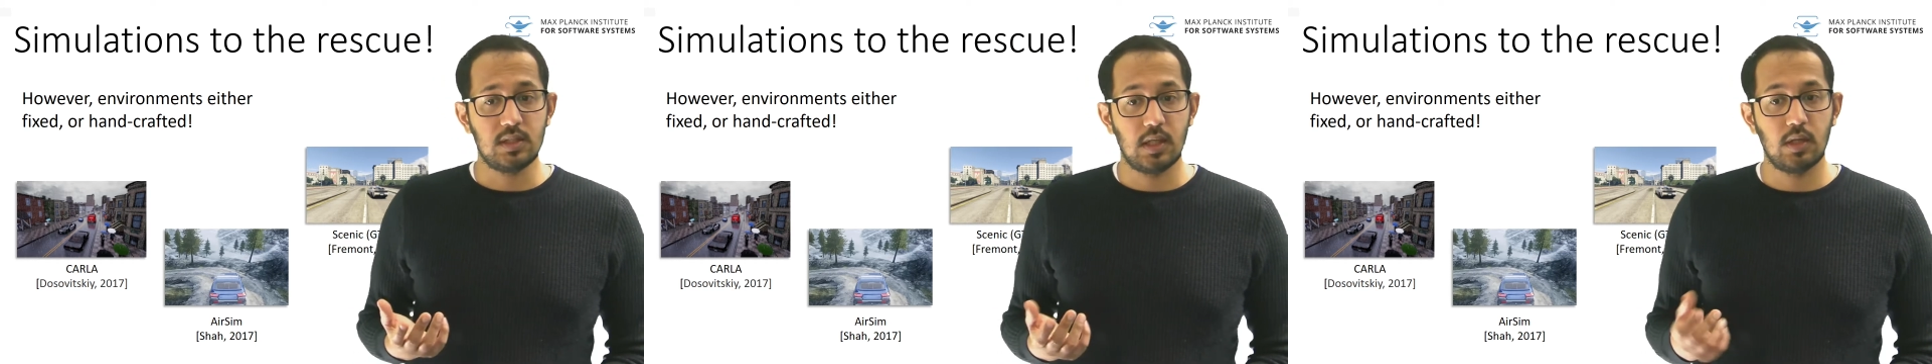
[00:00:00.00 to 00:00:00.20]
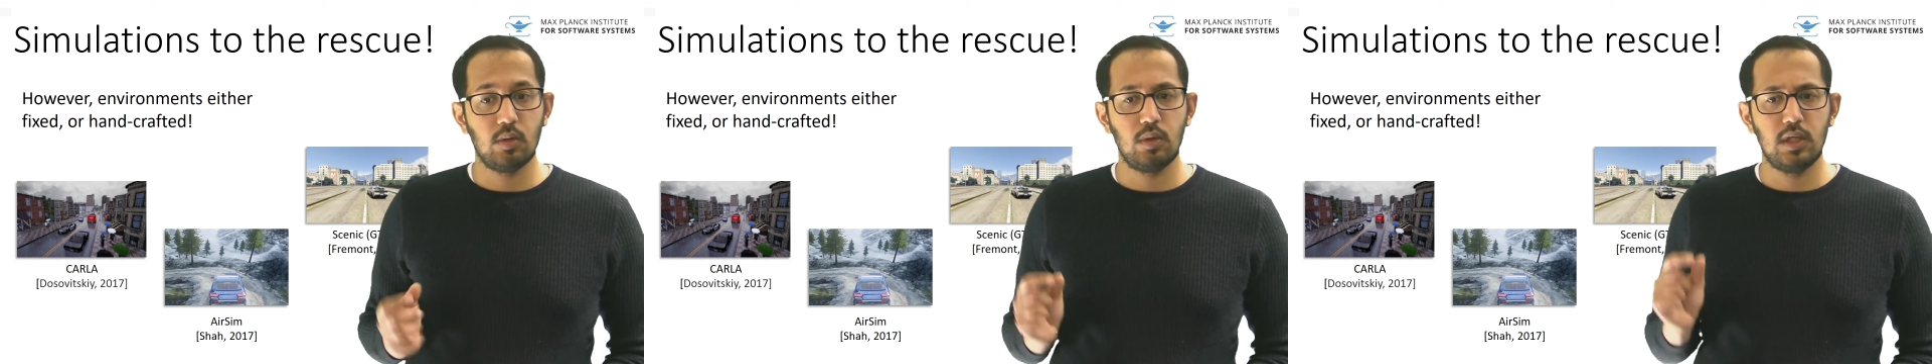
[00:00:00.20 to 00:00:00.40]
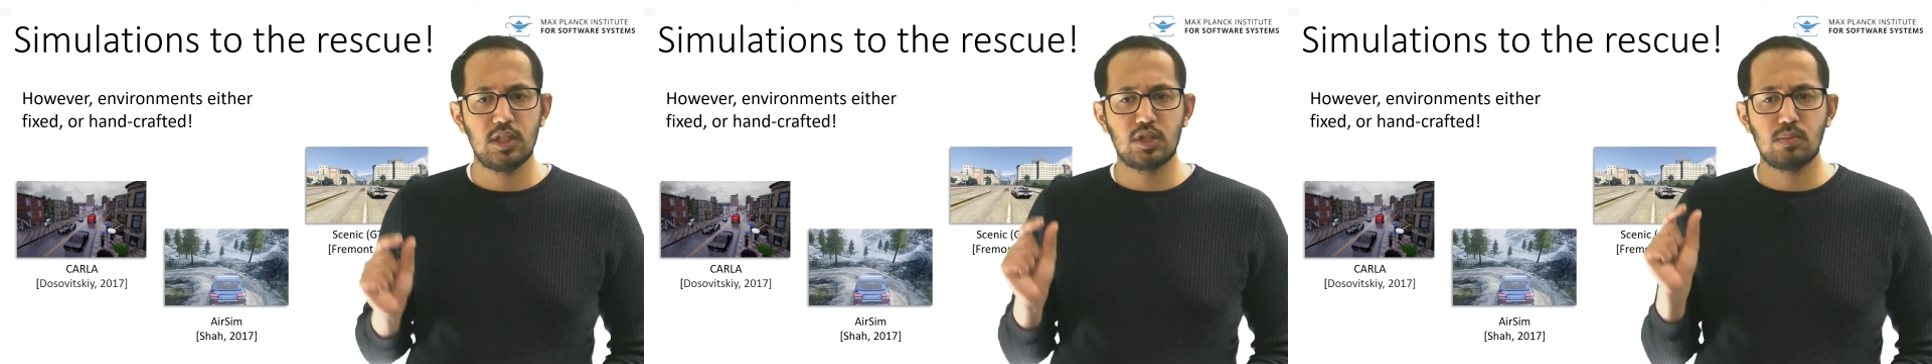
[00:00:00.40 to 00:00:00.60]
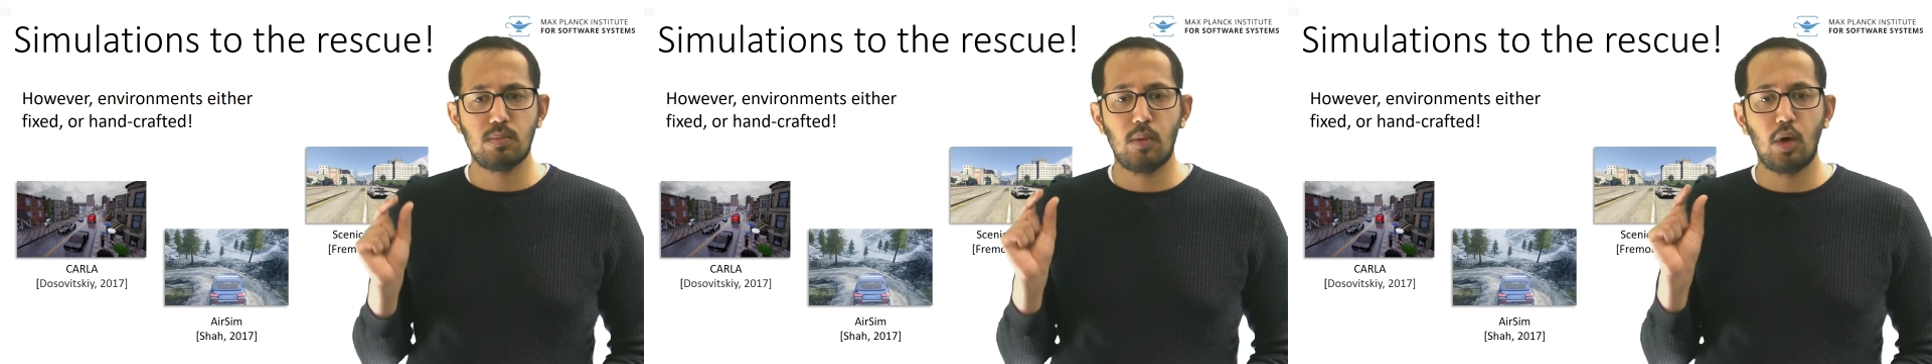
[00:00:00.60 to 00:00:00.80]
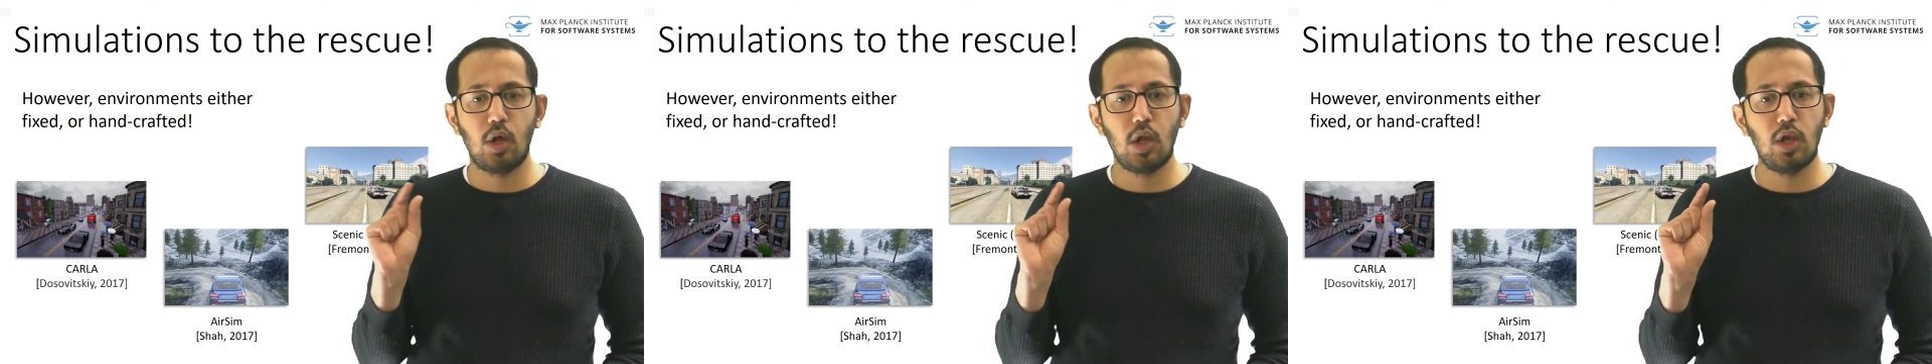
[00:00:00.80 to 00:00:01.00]
and only
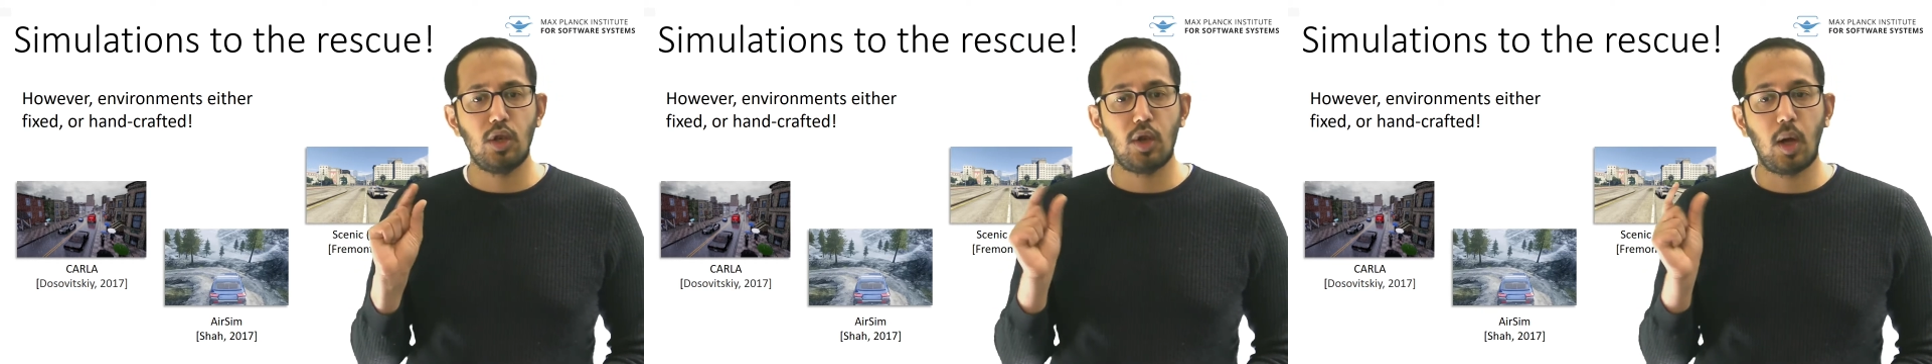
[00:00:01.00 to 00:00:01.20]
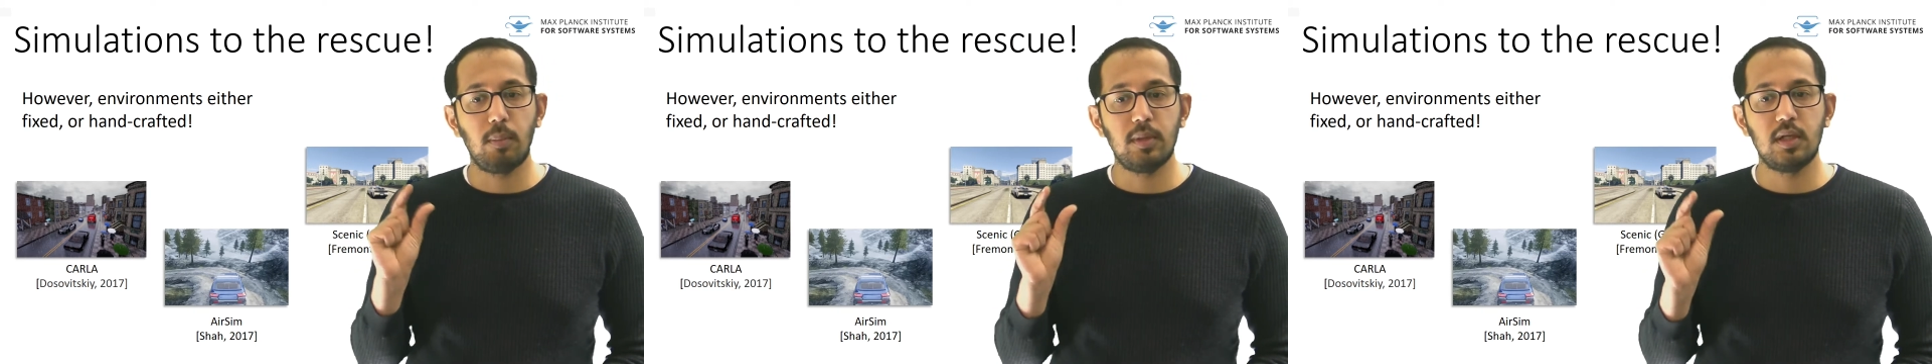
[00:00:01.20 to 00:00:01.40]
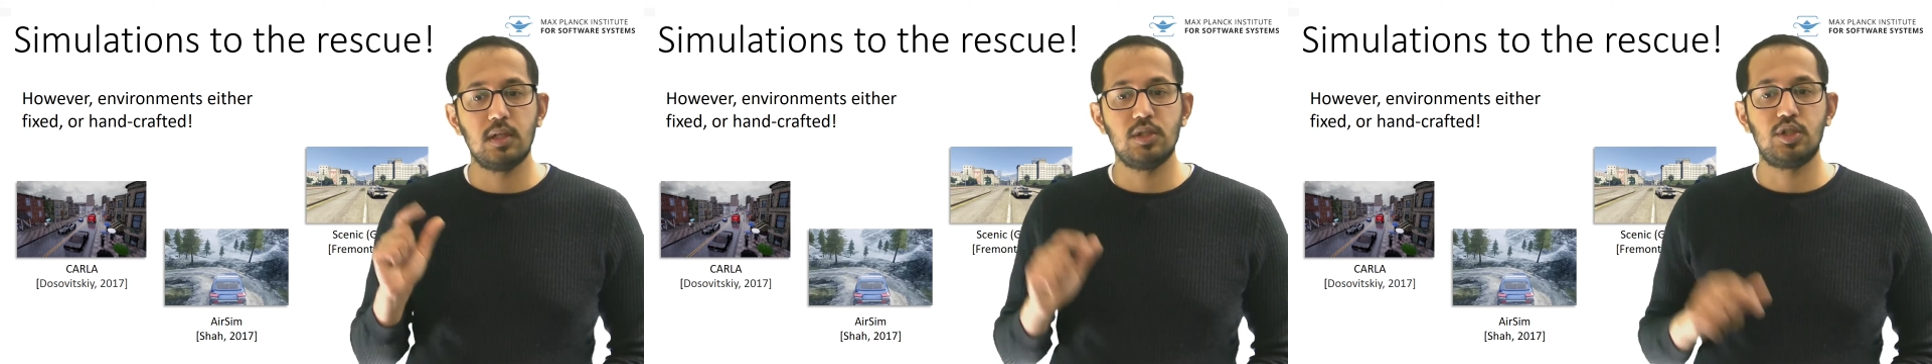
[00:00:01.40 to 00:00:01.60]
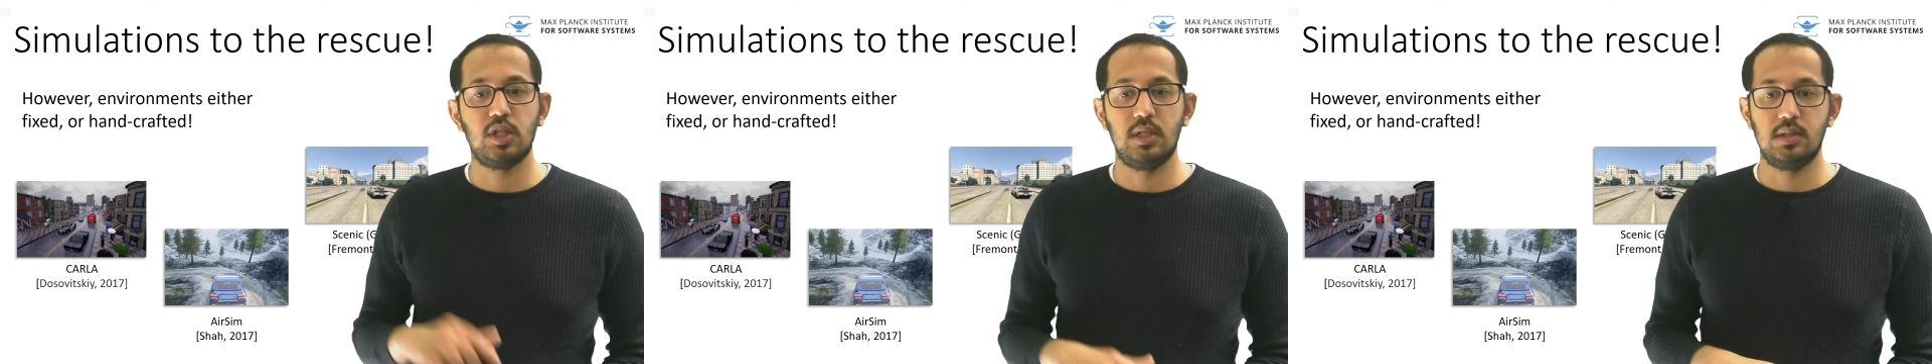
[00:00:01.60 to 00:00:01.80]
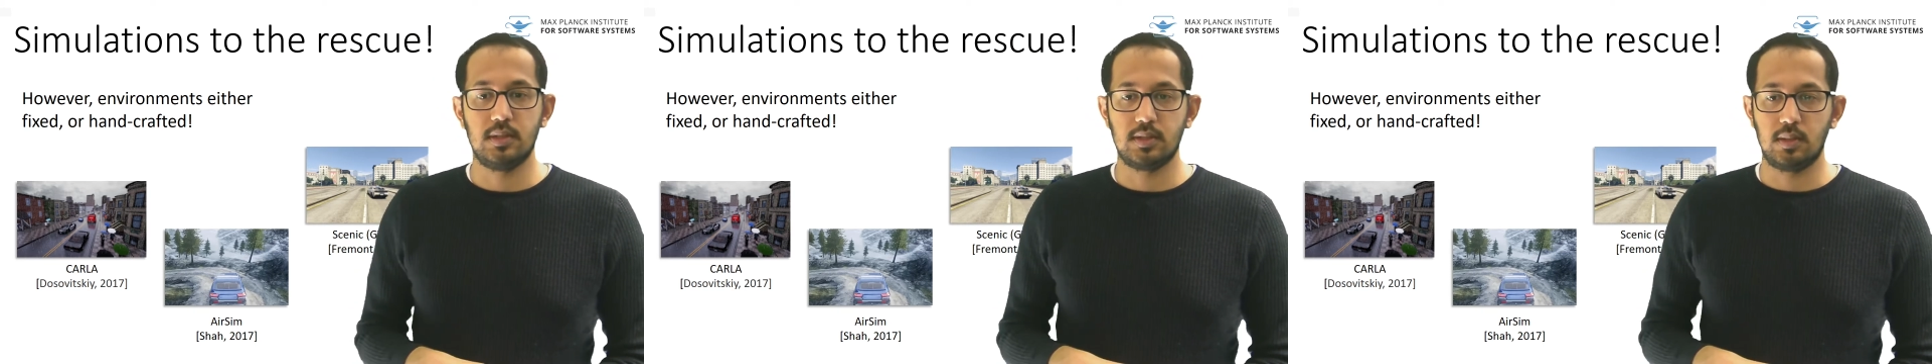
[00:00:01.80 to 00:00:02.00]
small nominal
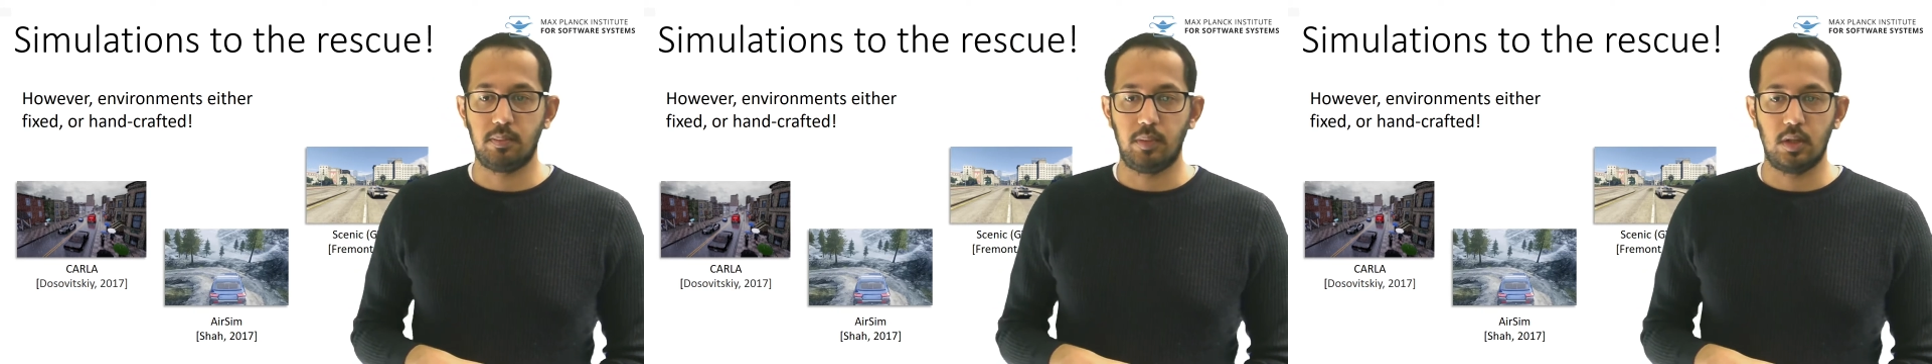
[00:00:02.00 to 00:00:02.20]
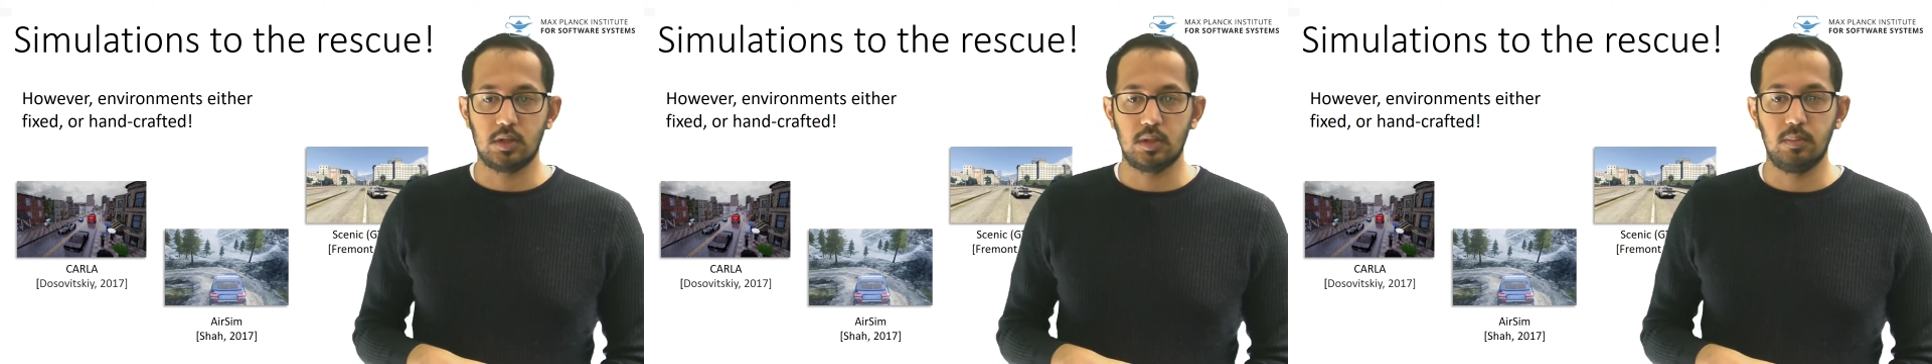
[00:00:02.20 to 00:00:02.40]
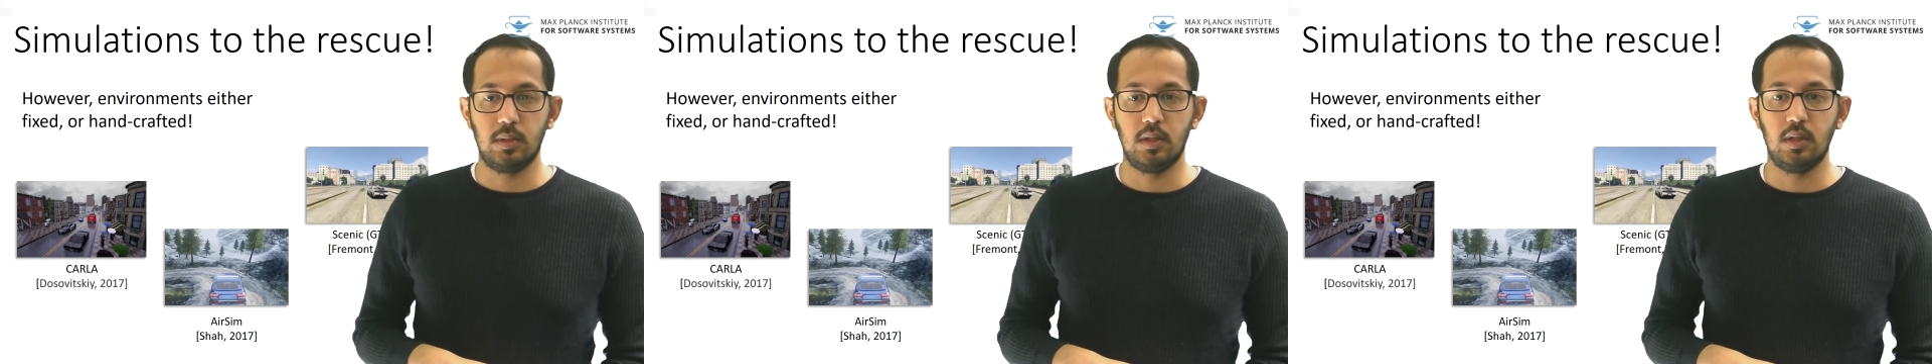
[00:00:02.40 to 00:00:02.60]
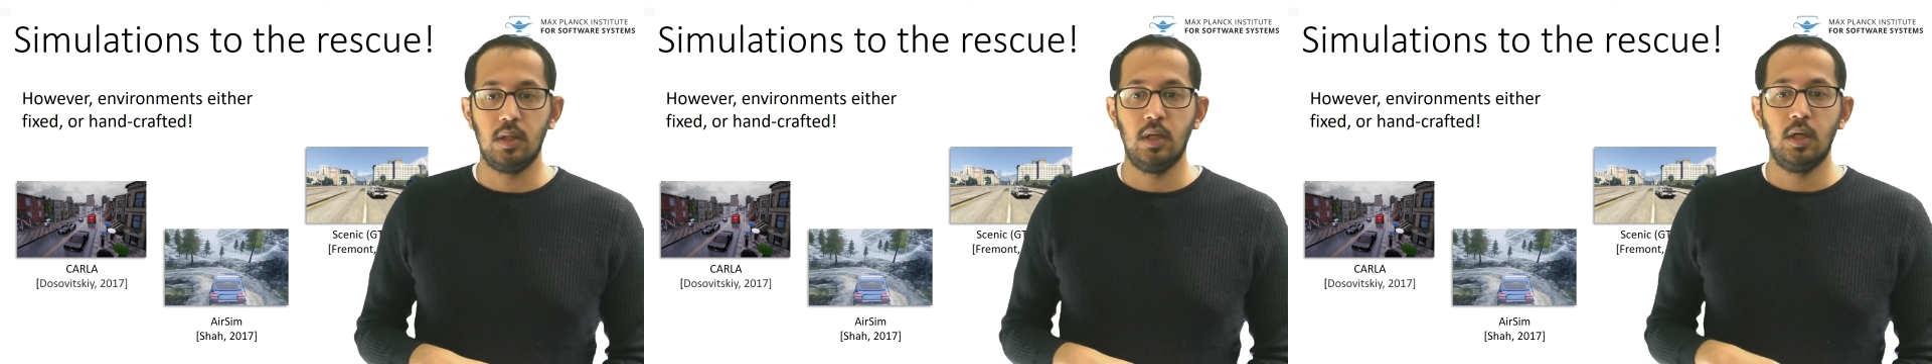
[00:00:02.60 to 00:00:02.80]
changes are possible